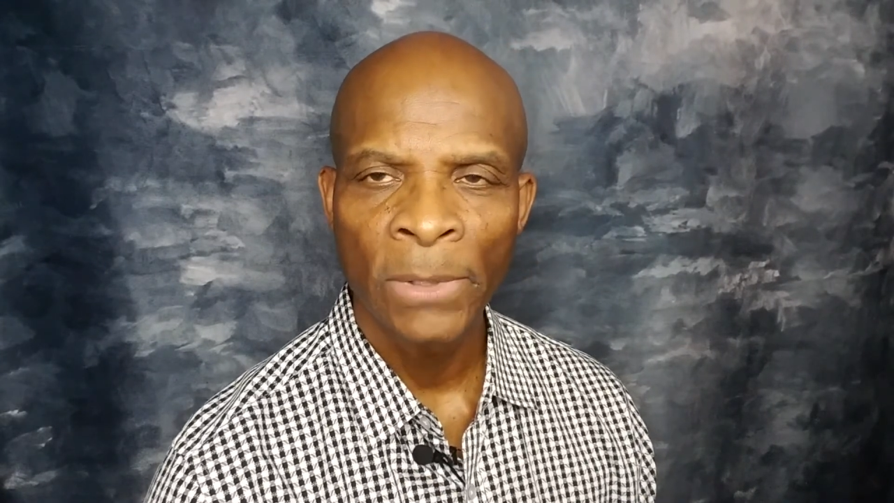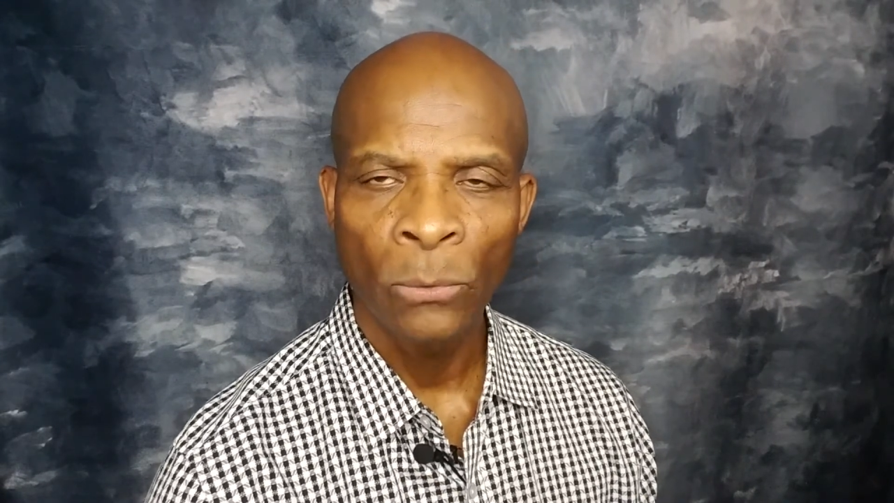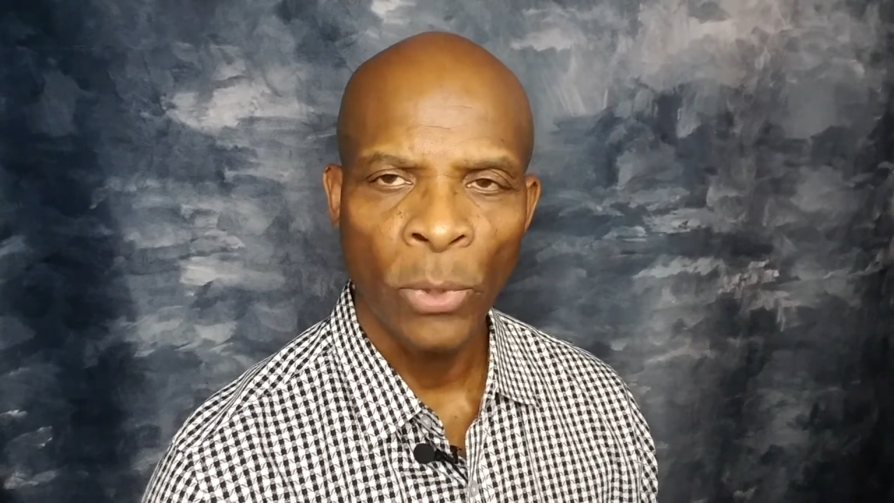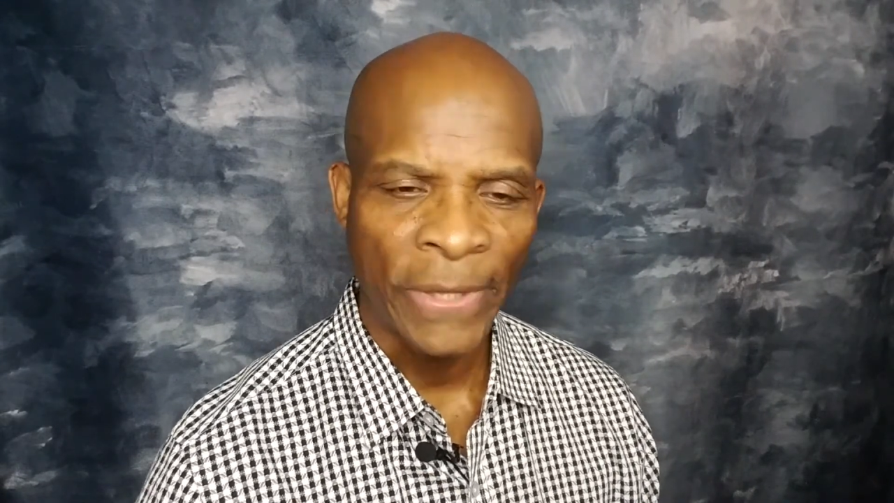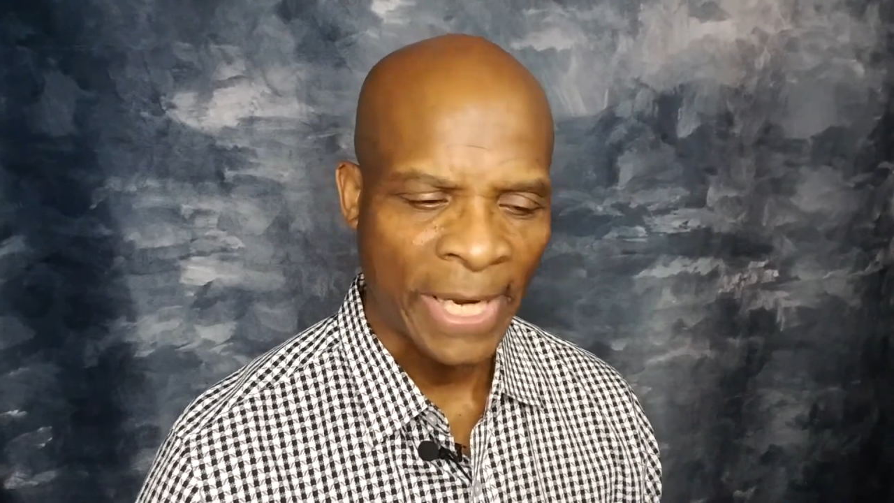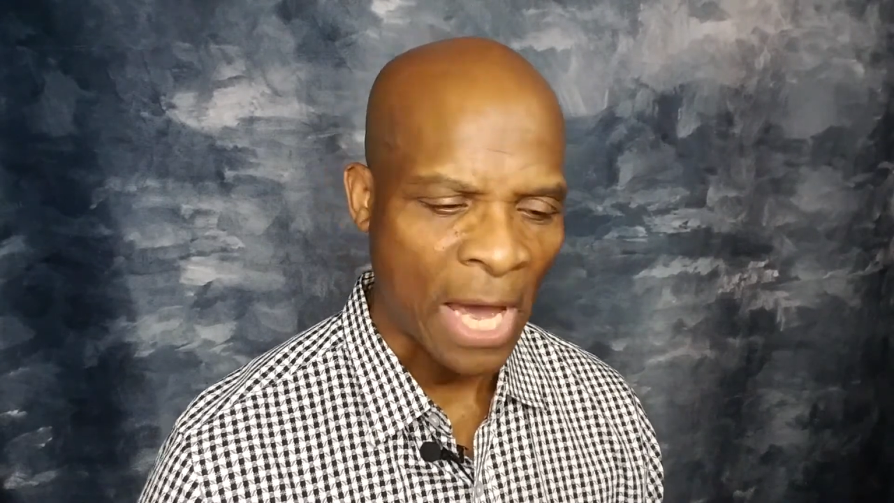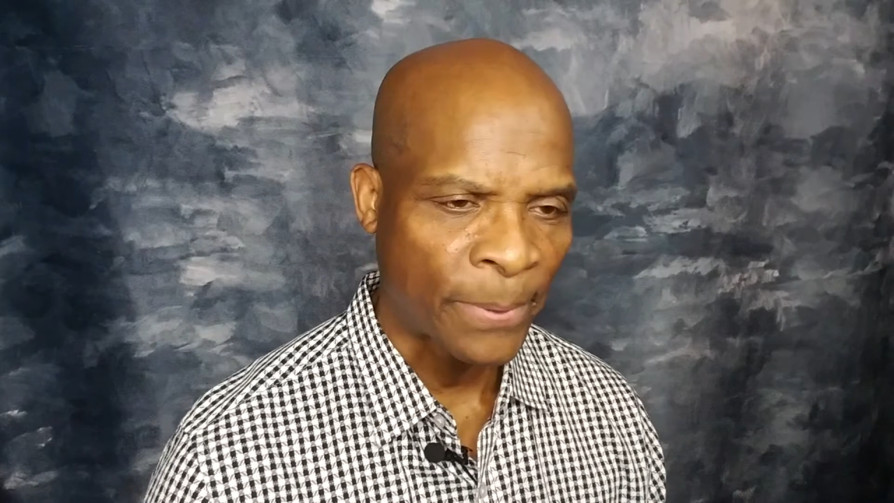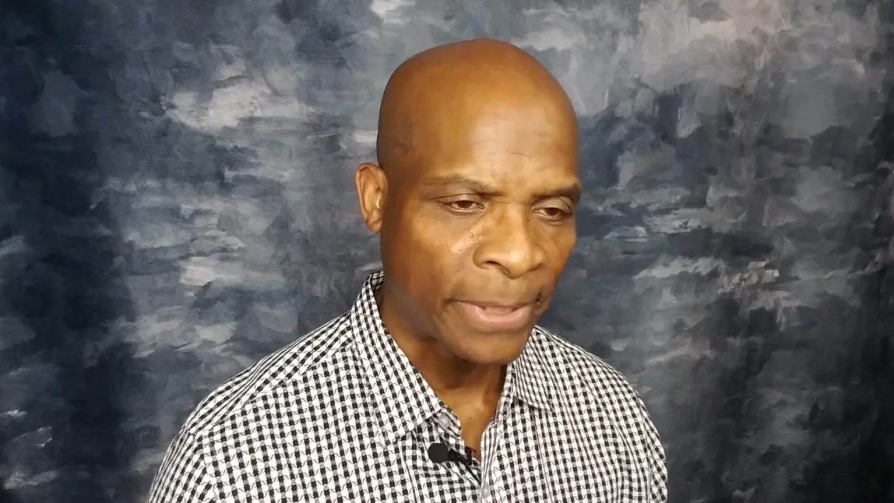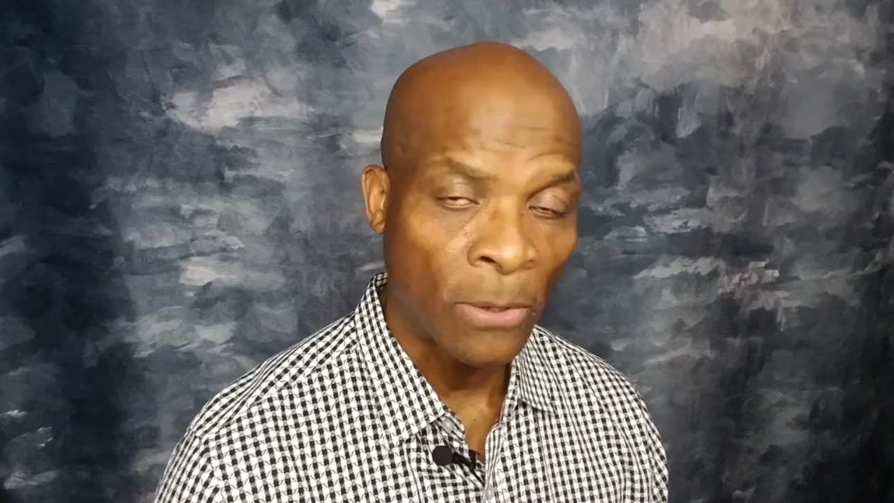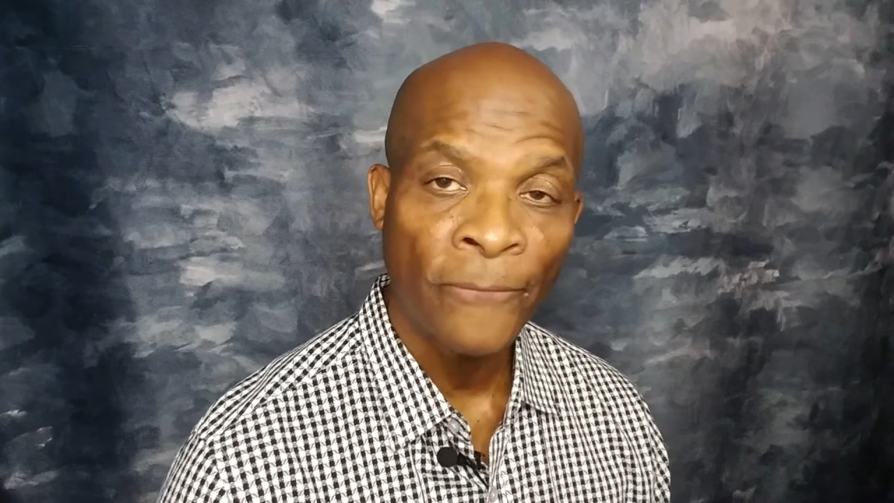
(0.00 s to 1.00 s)
We're that
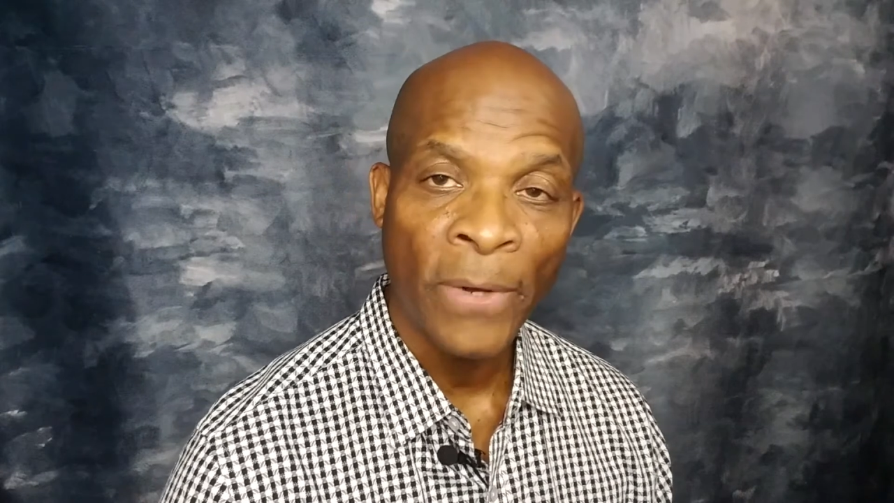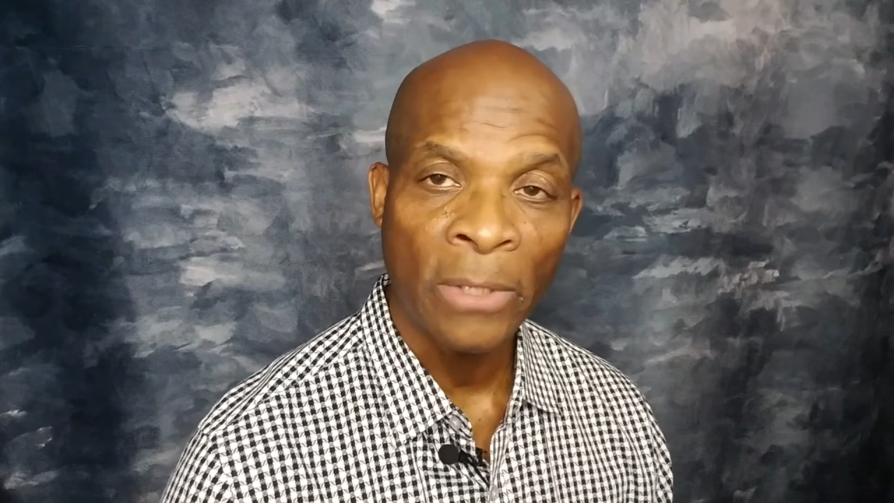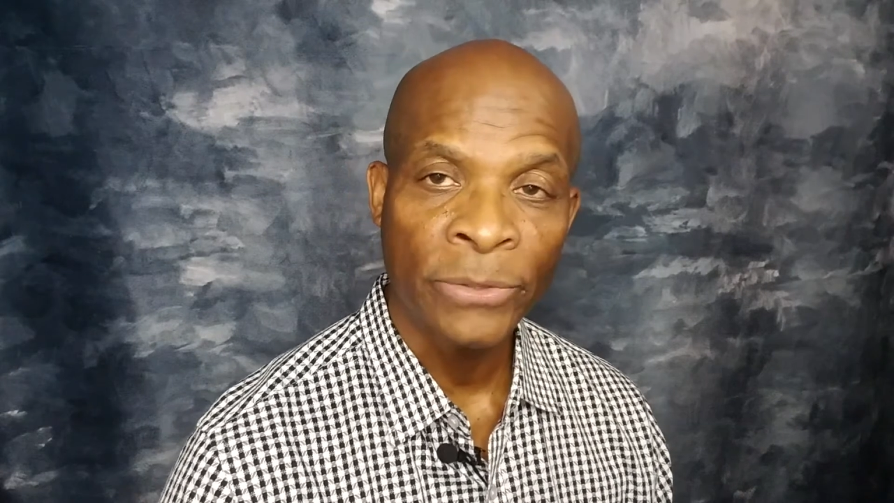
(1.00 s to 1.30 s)
apple that don't fall